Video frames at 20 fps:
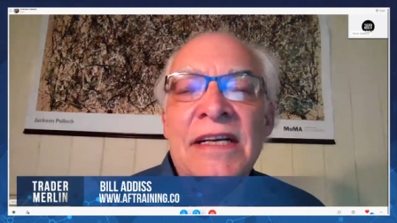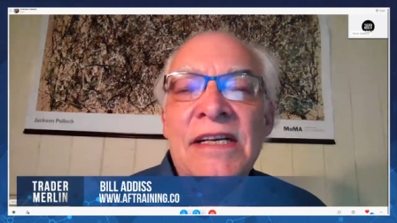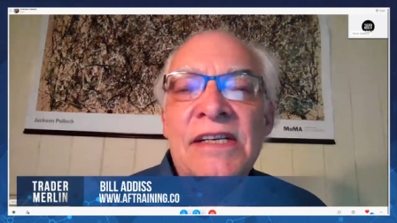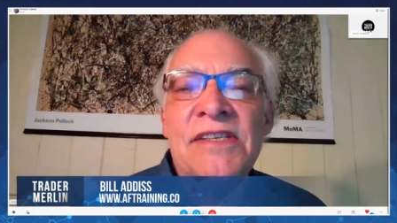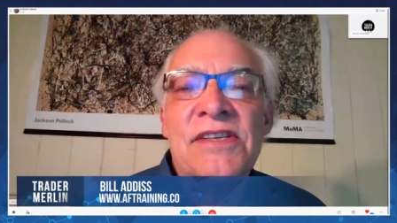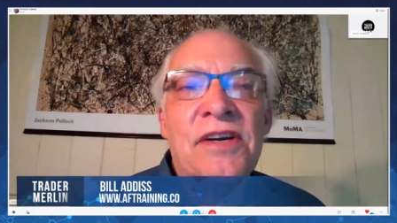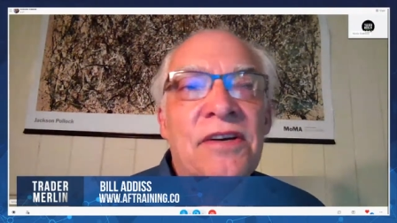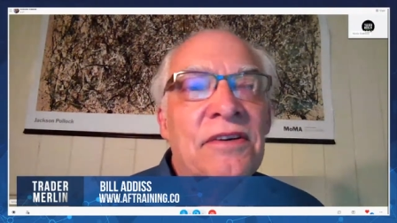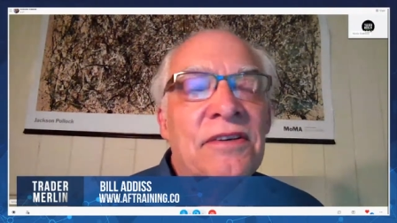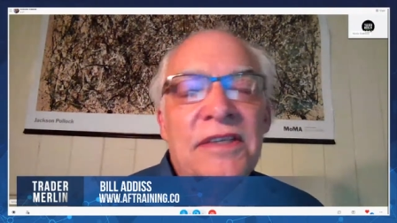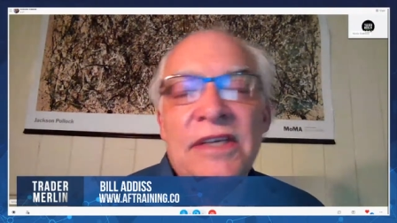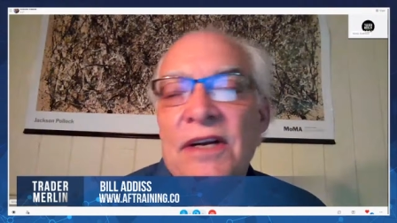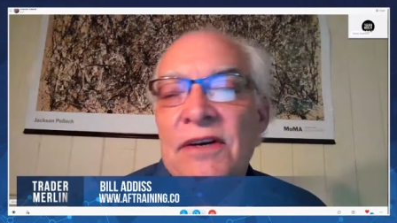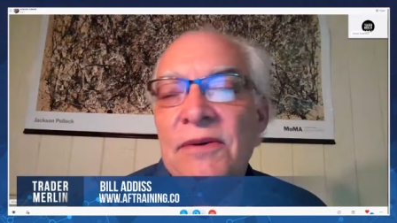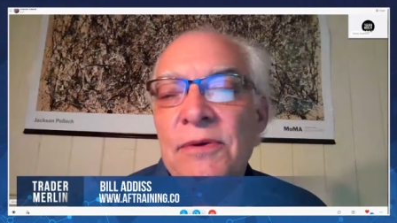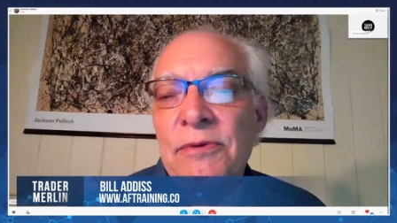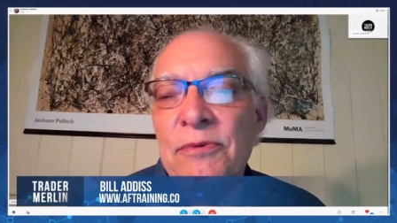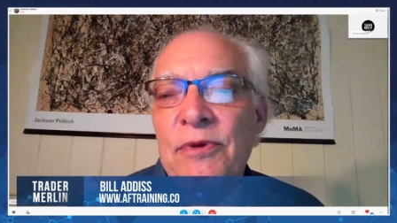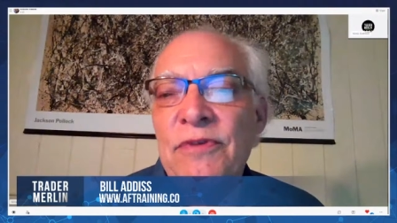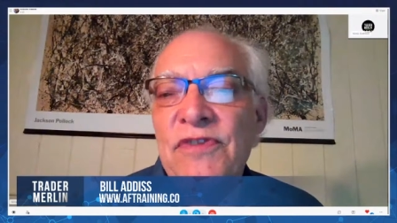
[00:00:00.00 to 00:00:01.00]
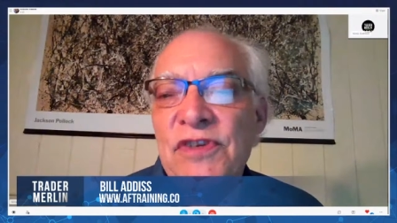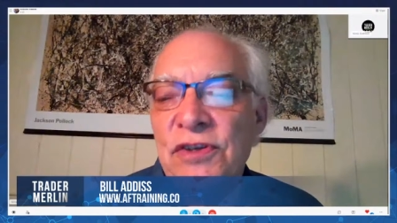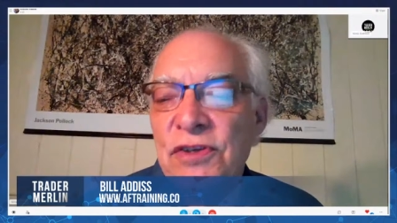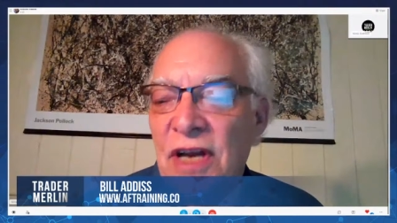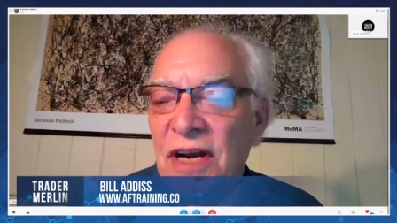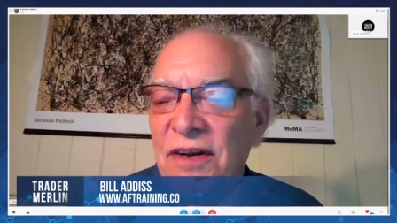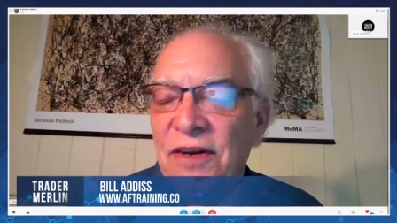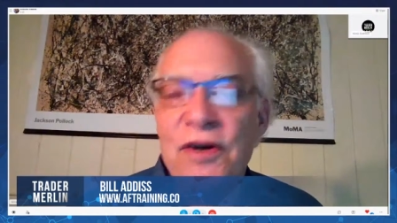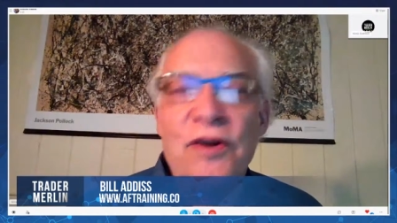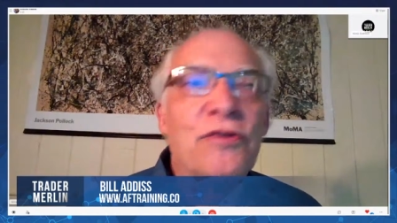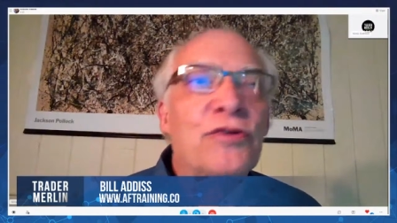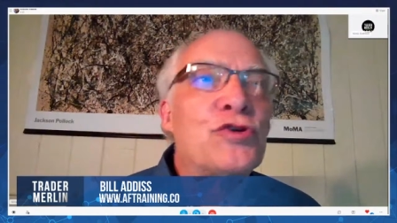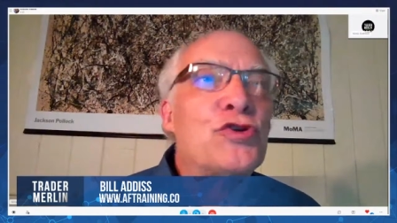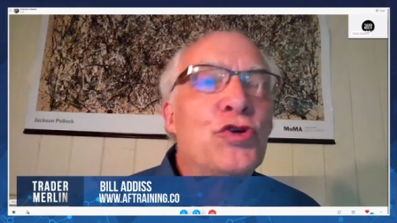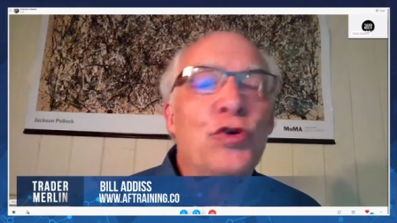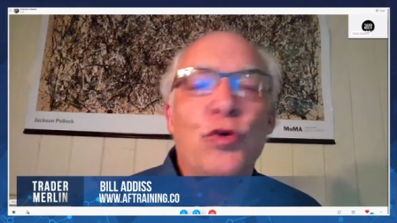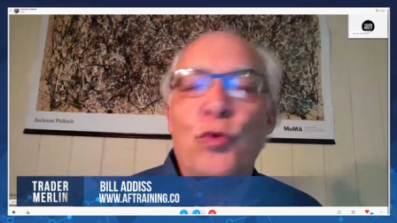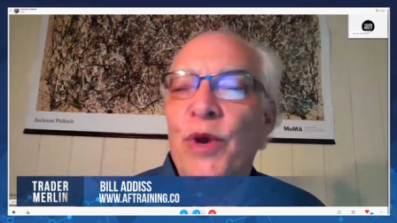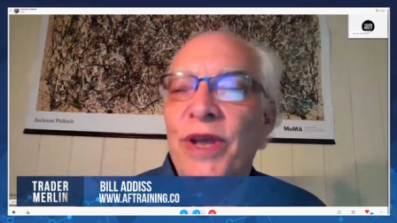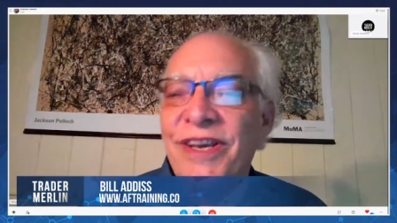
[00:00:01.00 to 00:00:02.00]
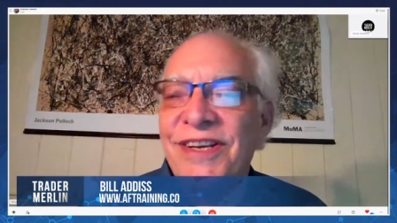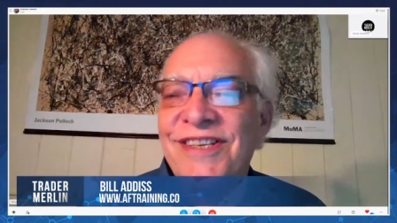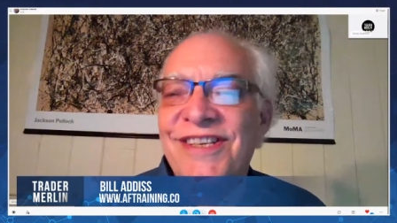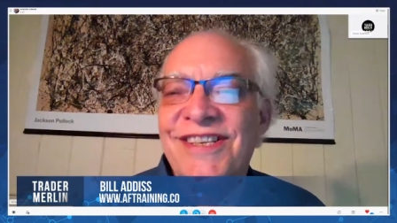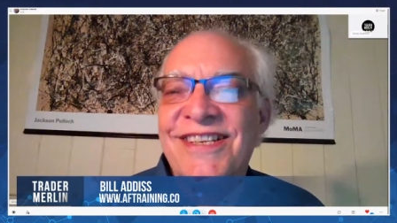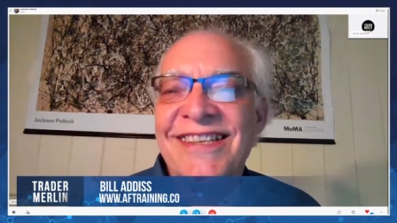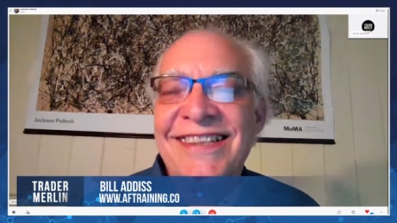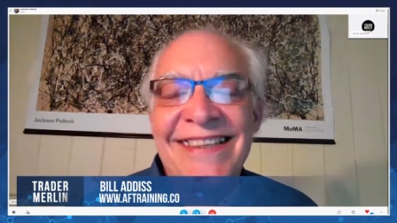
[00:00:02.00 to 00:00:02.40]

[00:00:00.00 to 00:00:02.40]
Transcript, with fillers: So, you know, we, we still got another two weeks.